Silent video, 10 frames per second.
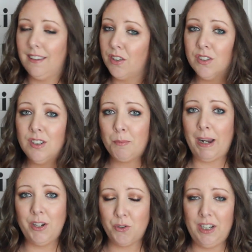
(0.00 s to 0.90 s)
that doesn't look
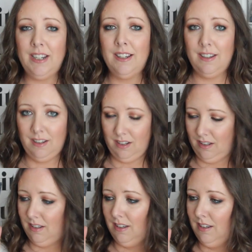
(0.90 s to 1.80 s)
powdery.
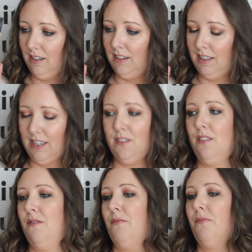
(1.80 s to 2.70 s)
That's all.